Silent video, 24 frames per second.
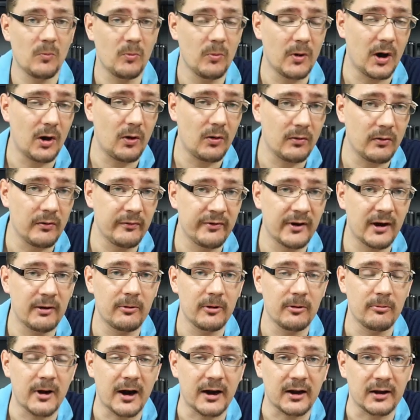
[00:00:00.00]
well,
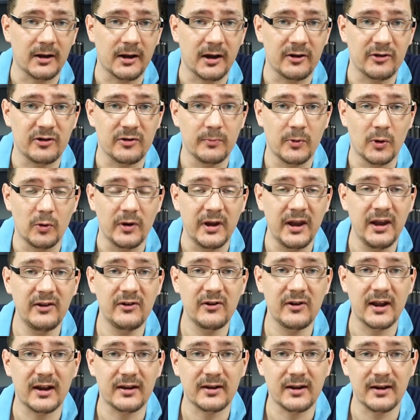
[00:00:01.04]
very recognizable
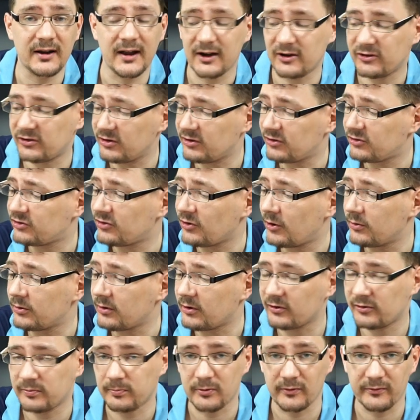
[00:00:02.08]
Ethernet connection
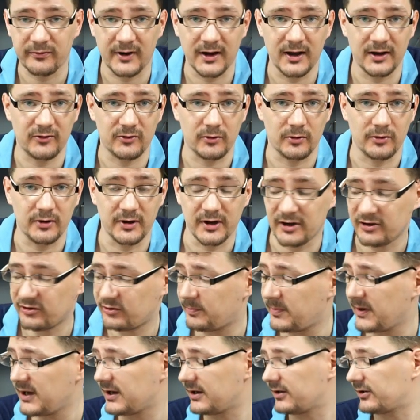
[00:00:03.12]
Sonos provides on their
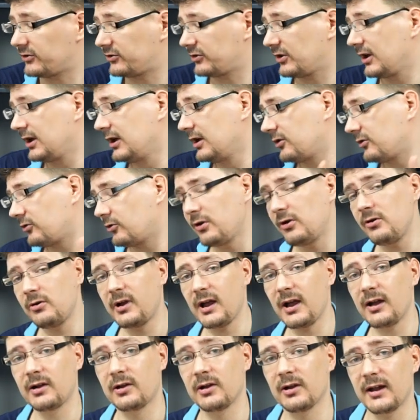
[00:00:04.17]
speakers. So you
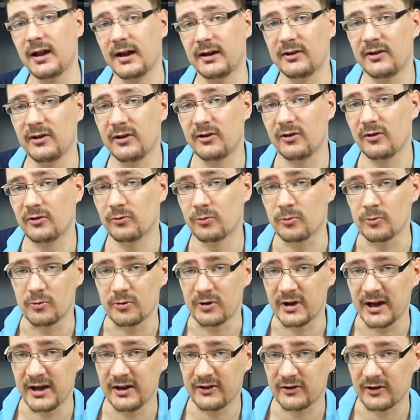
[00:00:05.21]
can connect it
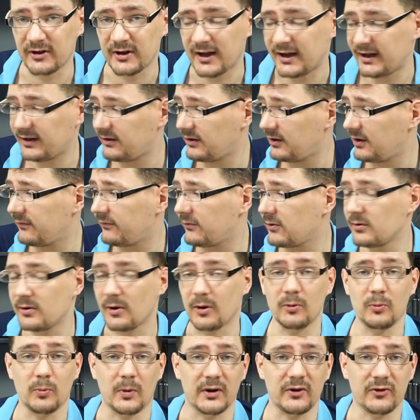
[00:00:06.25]
through Ethernet if you
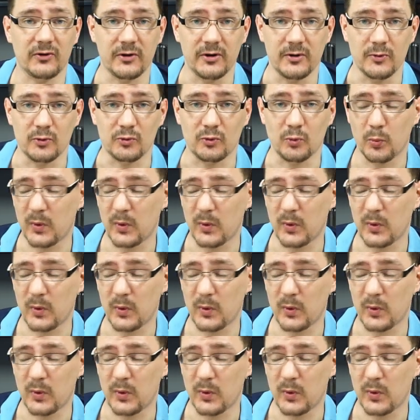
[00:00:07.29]
don't want to use